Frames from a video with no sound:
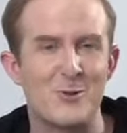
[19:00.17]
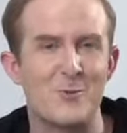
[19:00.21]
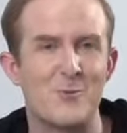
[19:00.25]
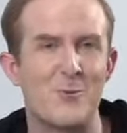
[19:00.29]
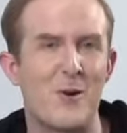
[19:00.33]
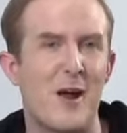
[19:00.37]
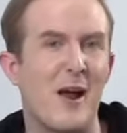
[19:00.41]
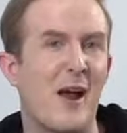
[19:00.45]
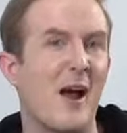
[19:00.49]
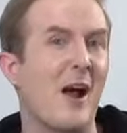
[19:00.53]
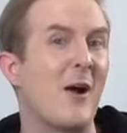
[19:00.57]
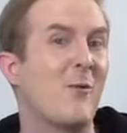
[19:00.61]

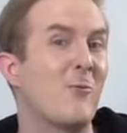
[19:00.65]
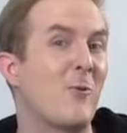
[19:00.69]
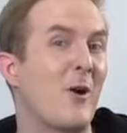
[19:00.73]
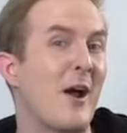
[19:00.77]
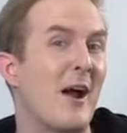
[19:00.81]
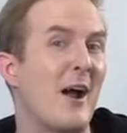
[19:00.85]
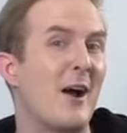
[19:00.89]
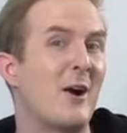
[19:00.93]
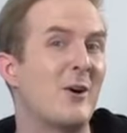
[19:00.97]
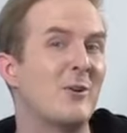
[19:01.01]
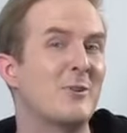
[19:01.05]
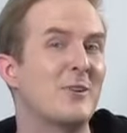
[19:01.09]

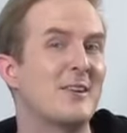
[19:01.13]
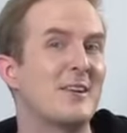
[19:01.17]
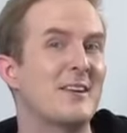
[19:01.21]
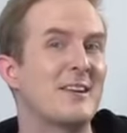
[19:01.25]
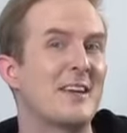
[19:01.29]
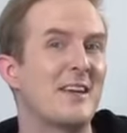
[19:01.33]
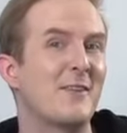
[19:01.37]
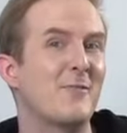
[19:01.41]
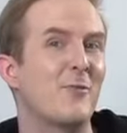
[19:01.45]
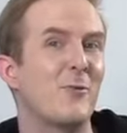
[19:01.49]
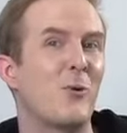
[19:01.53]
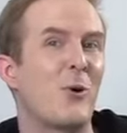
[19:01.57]
round
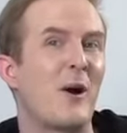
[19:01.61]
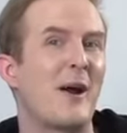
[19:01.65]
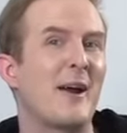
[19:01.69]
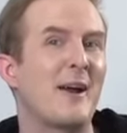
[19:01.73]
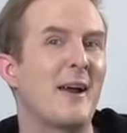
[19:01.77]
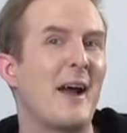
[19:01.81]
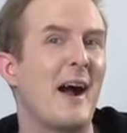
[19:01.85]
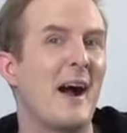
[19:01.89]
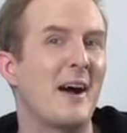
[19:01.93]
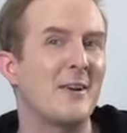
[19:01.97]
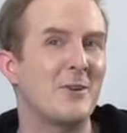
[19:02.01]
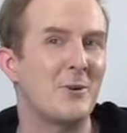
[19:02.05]

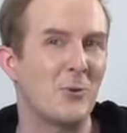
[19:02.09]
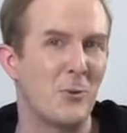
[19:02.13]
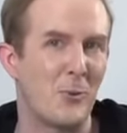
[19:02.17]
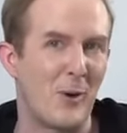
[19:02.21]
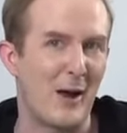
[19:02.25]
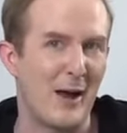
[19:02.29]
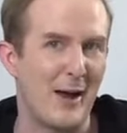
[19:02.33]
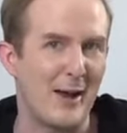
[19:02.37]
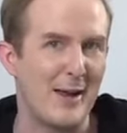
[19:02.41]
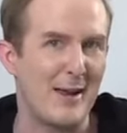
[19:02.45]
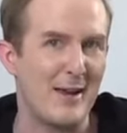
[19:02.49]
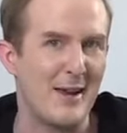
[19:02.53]
giveaway
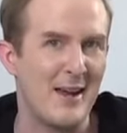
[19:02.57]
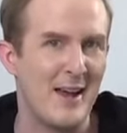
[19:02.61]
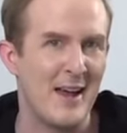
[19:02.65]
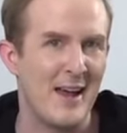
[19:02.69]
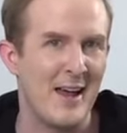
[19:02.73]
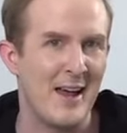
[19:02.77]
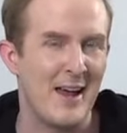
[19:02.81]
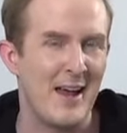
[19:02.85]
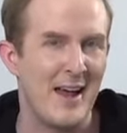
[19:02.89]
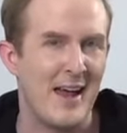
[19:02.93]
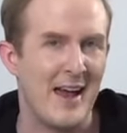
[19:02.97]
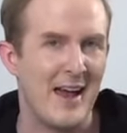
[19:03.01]
underway.
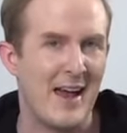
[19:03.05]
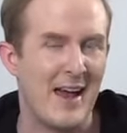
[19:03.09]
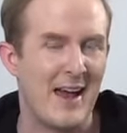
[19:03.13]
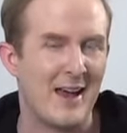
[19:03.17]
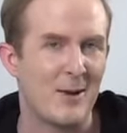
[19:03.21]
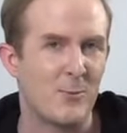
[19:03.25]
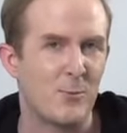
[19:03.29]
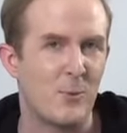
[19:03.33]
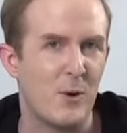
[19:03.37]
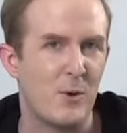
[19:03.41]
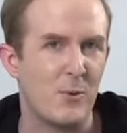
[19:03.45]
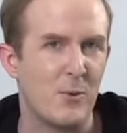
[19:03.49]

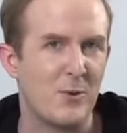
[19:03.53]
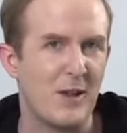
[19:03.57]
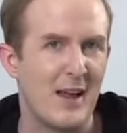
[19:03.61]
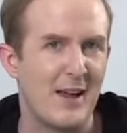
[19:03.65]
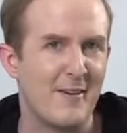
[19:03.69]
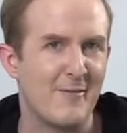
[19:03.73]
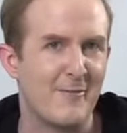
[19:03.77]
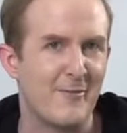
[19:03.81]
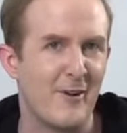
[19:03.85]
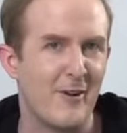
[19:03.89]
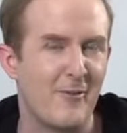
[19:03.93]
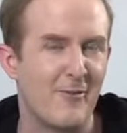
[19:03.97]
And we will
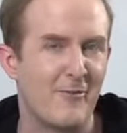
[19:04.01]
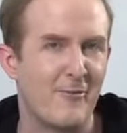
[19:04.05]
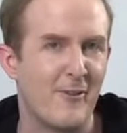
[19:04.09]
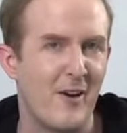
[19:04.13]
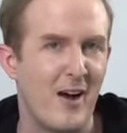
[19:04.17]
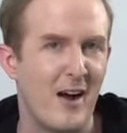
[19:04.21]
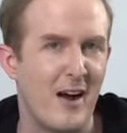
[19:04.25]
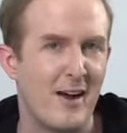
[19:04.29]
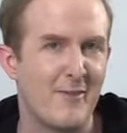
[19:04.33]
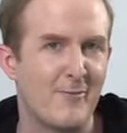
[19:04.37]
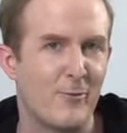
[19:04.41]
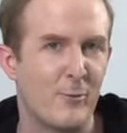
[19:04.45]
have
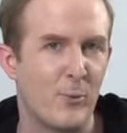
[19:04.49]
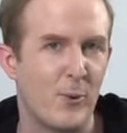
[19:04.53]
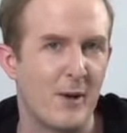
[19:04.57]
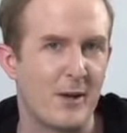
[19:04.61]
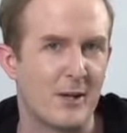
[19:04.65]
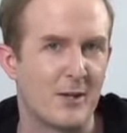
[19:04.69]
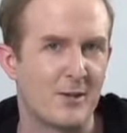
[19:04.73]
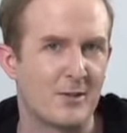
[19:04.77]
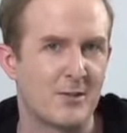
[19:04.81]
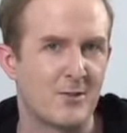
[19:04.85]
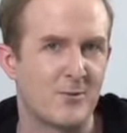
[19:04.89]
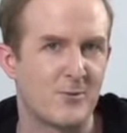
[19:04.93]
five
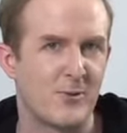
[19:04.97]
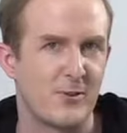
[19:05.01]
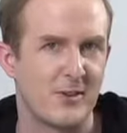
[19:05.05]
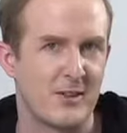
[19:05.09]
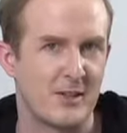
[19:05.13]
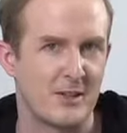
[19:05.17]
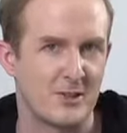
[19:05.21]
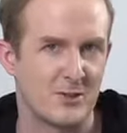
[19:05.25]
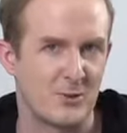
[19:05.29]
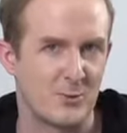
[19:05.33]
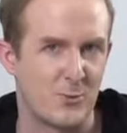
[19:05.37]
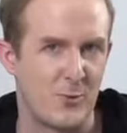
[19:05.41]
winners for
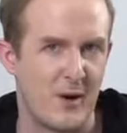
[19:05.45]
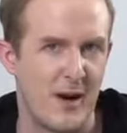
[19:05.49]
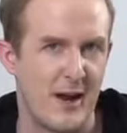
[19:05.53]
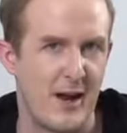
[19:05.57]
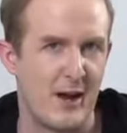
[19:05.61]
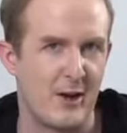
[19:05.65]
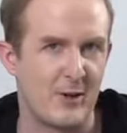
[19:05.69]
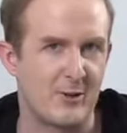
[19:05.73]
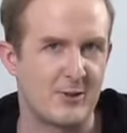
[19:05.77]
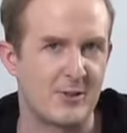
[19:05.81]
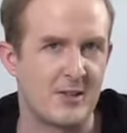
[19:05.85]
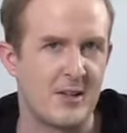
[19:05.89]
this
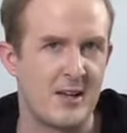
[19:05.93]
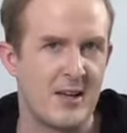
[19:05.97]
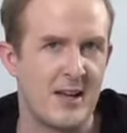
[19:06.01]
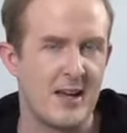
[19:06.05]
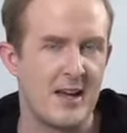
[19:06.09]
round.